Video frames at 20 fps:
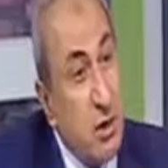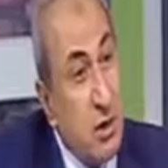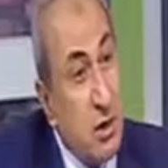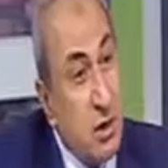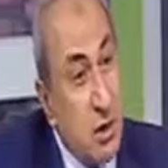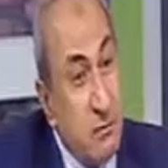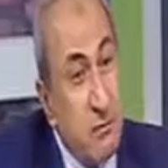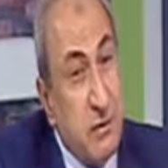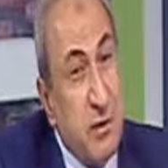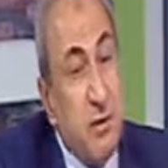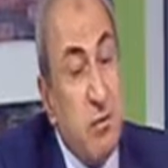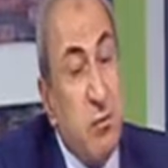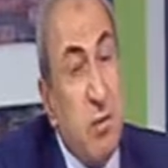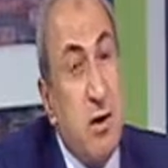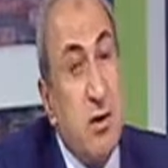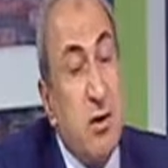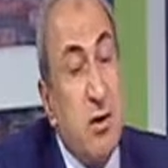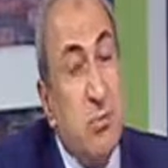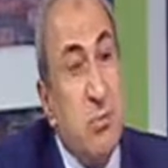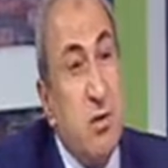level
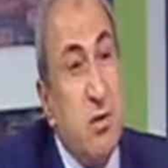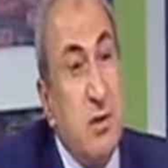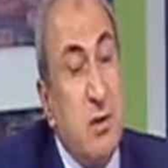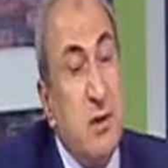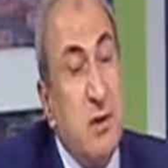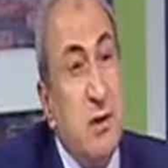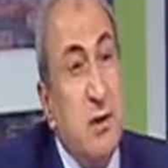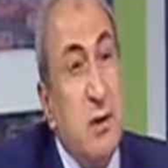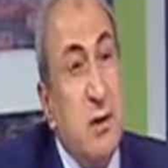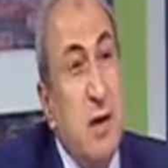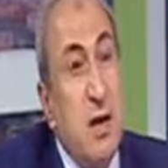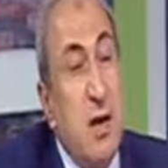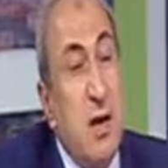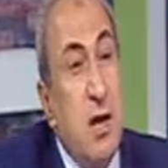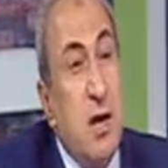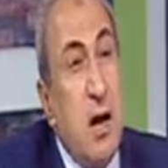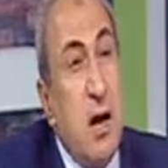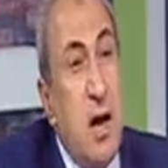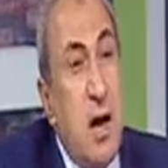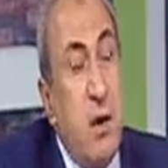by representing
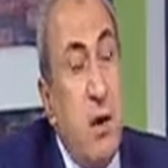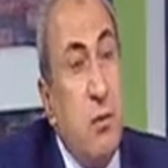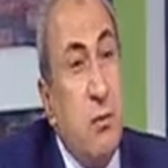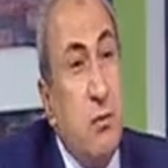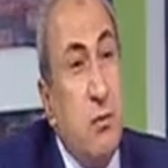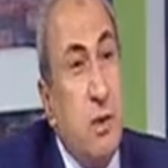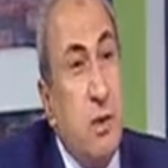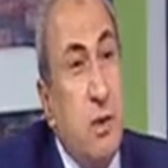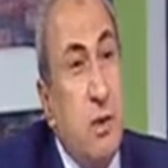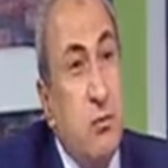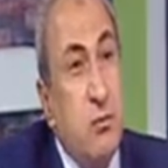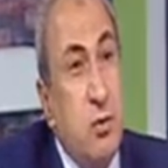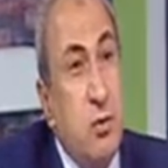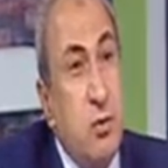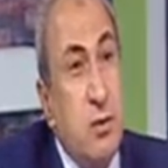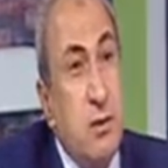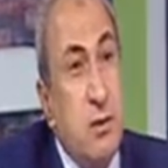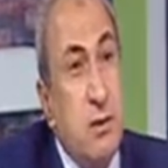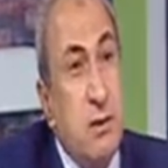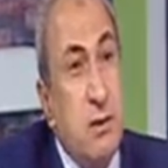how the
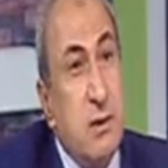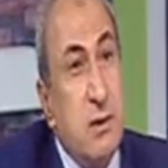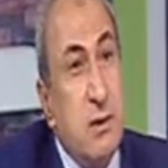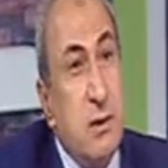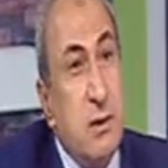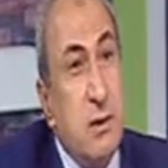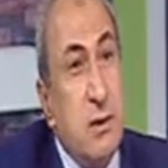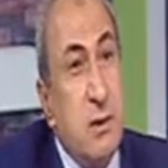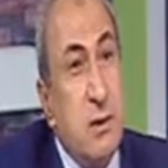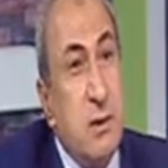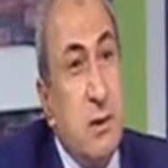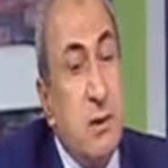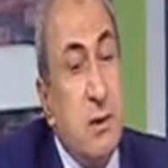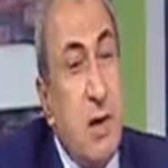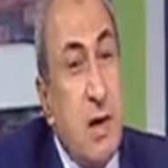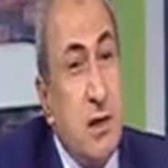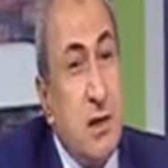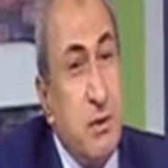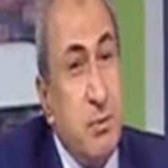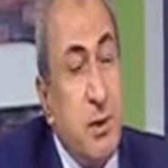important
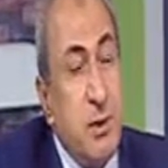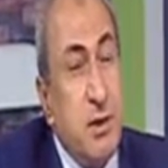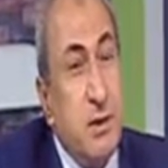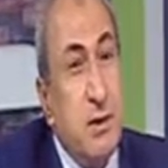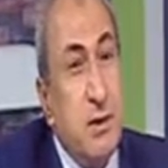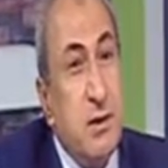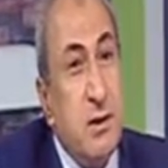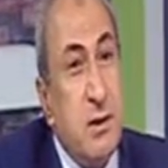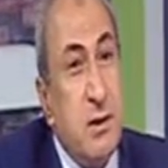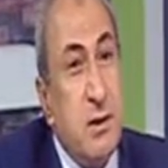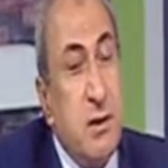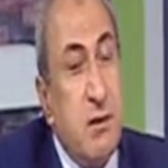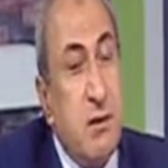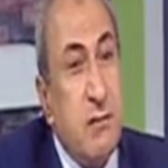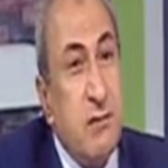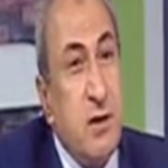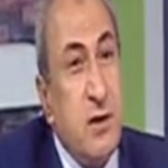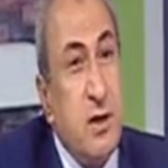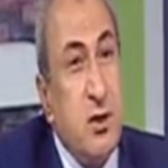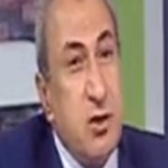aspect
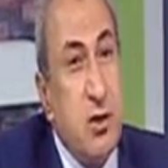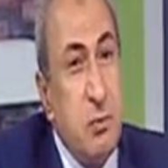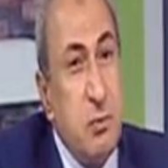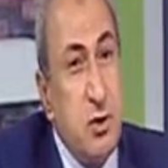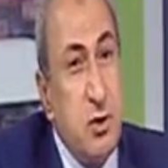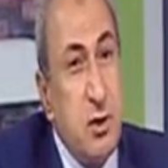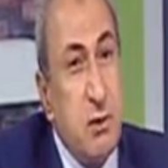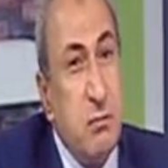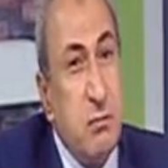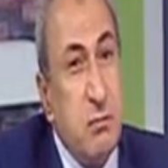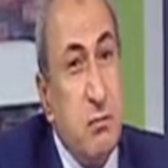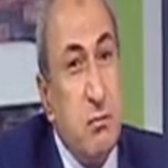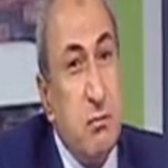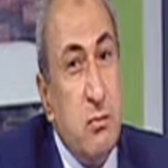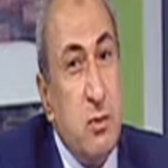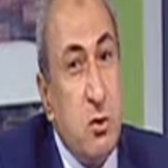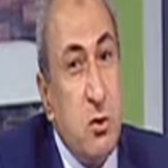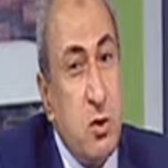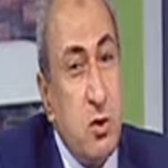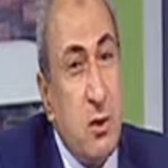of the
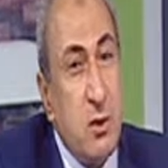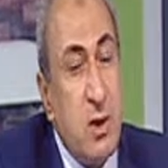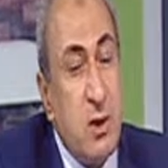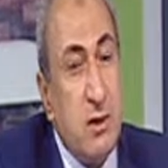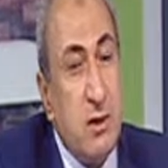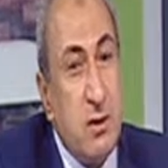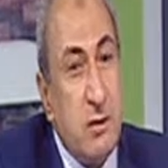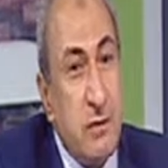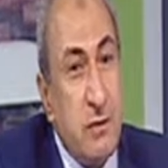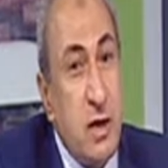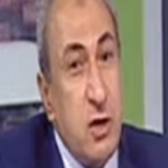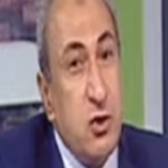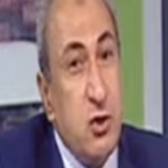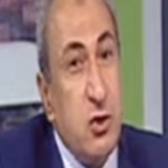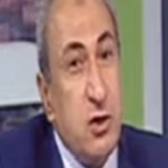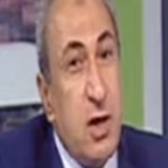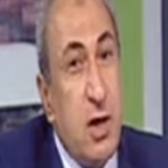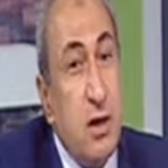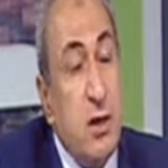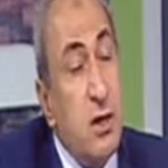Egyptian mutual
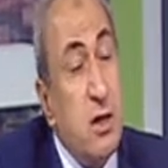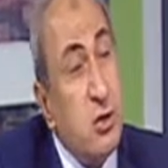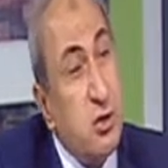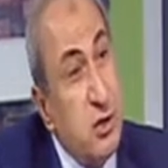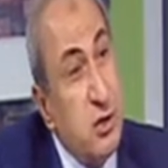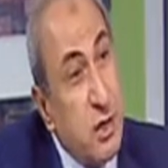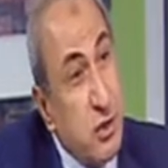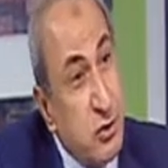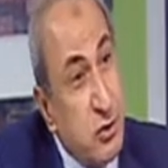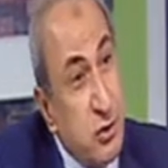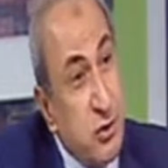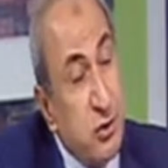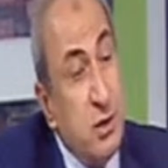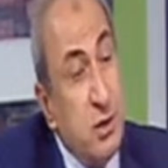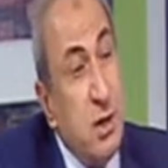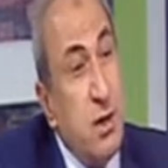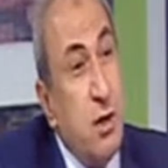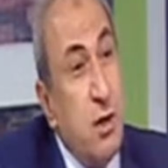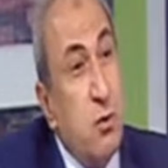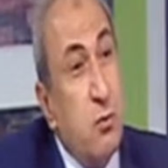identification and negotiation
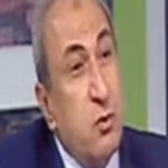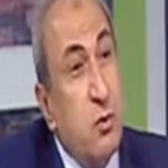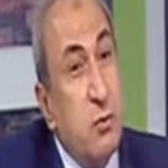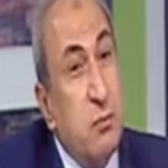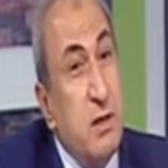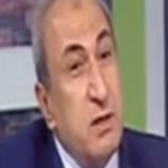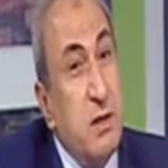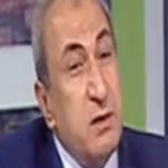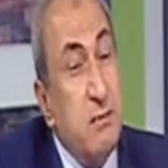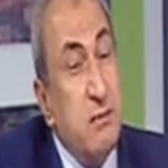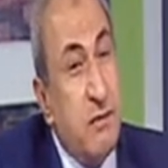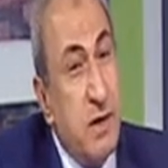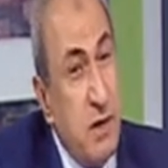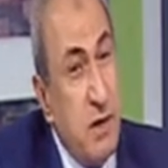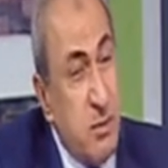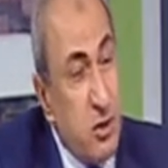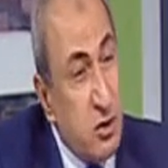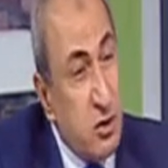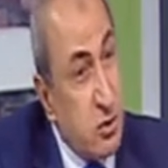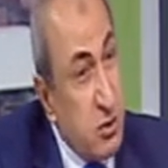would be very
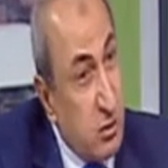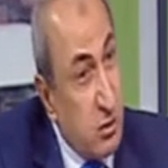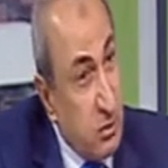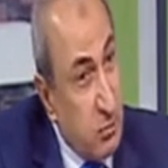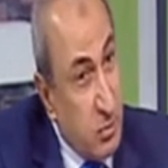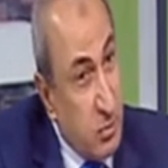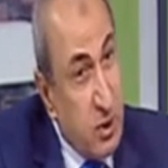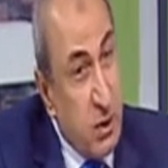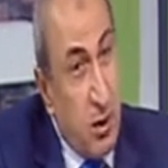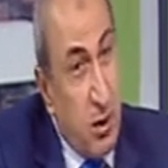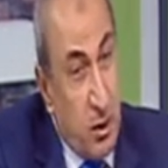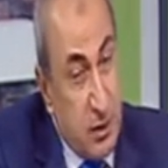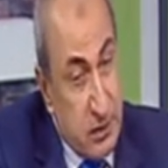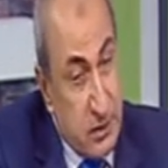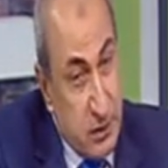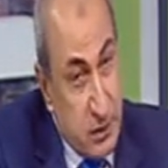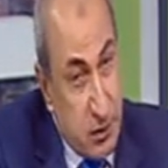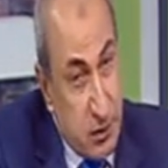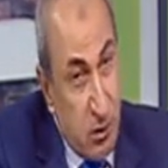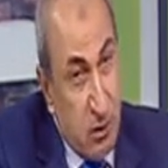much
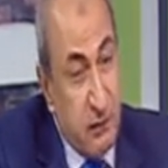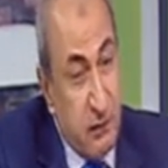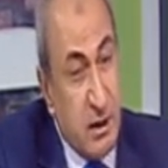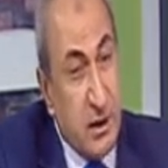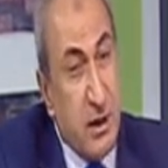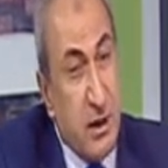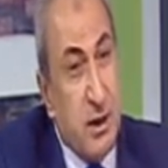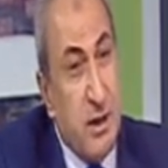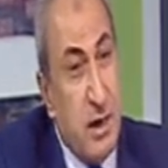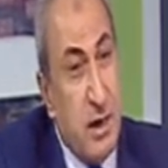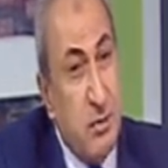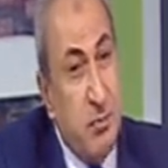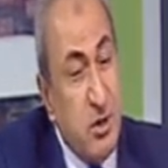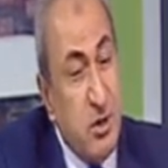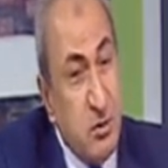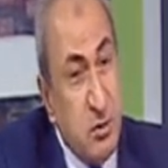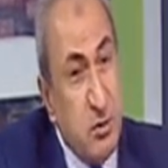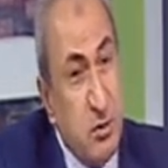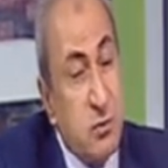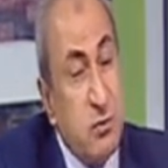solving and helping
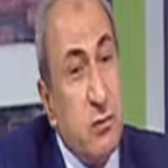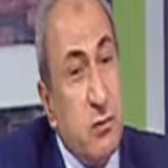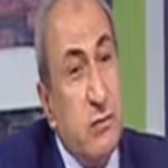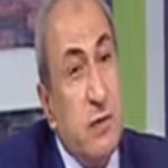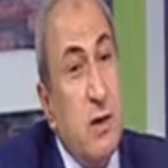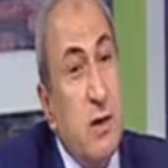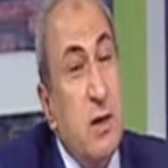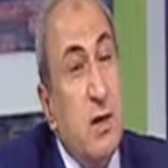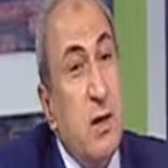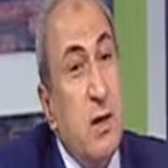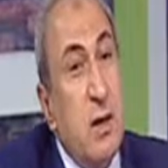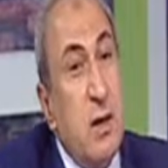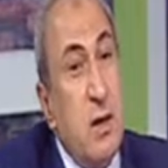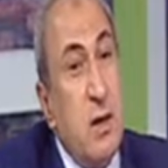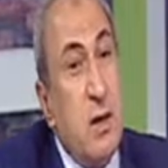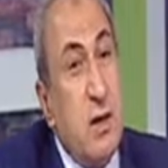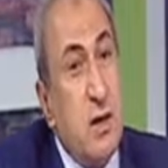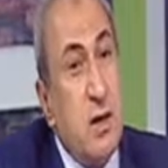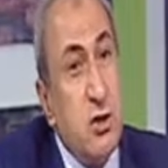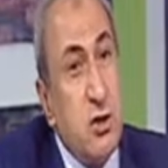to solve a
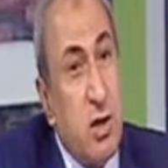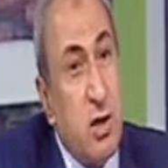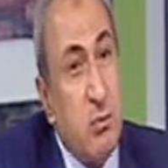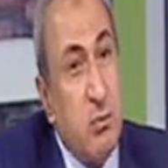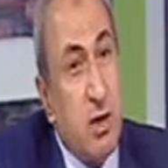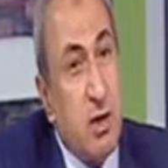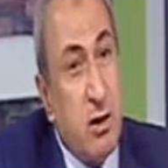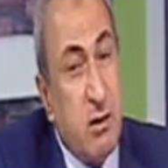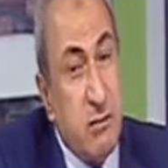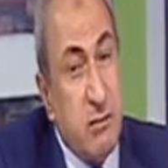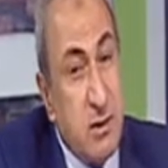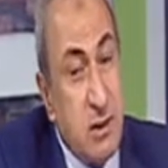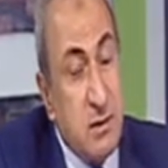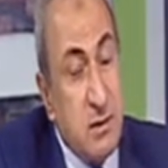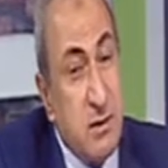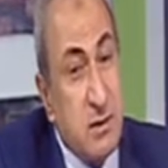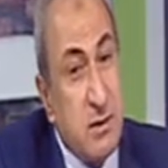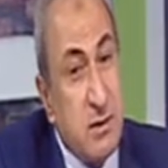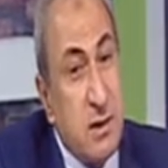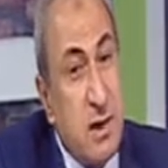large number of
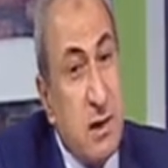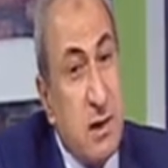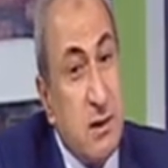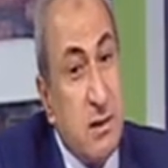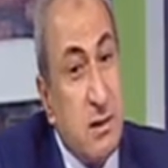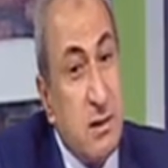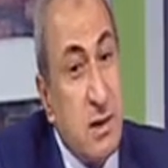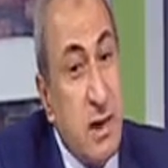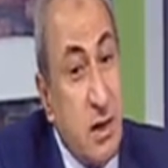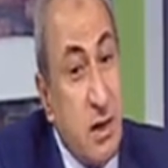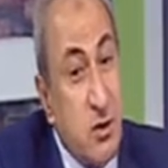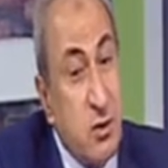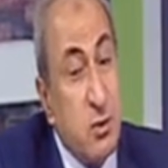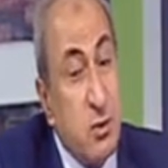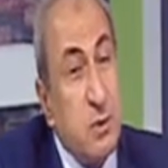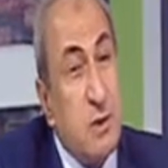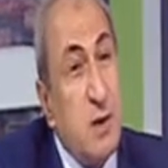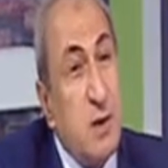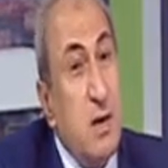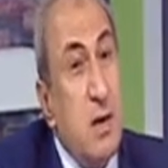tussles and
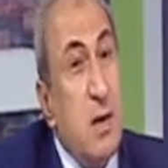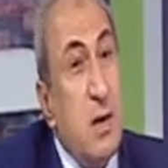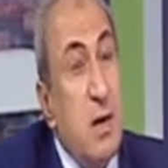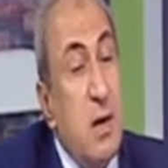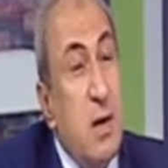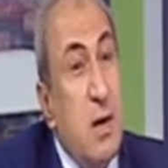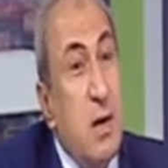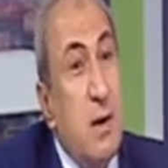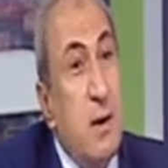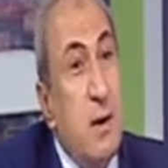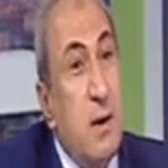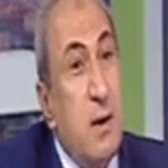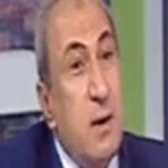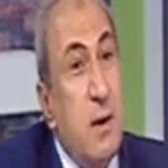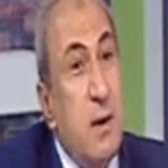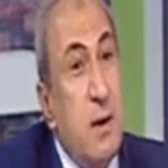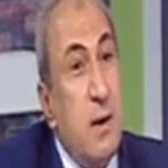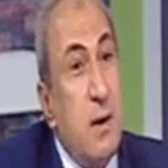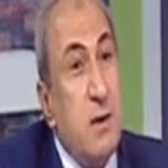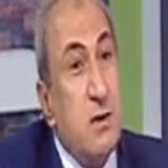issues
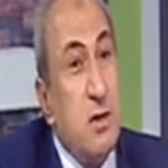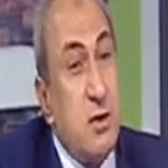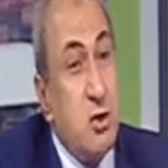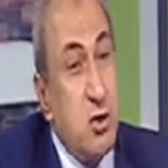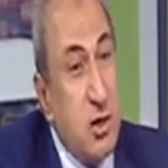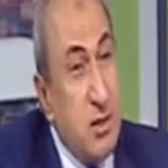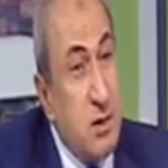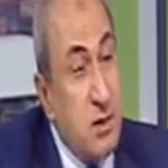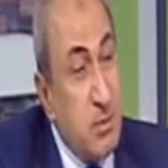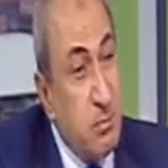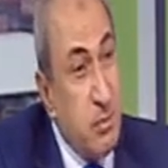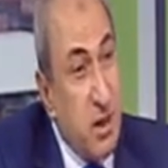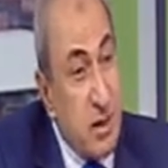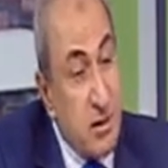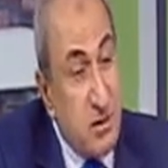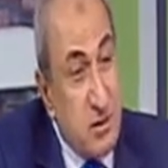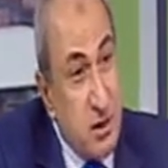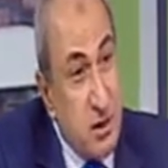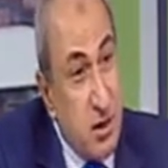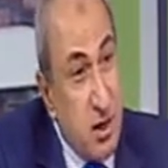such as the
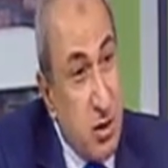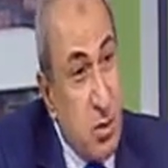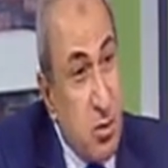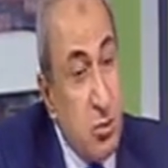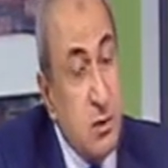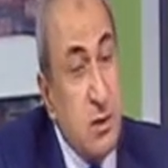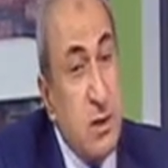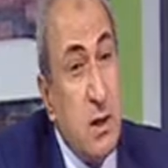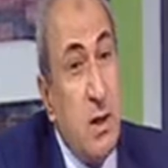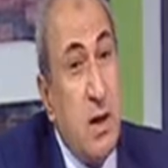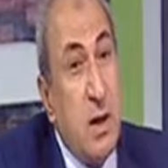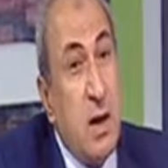Palestinian cause,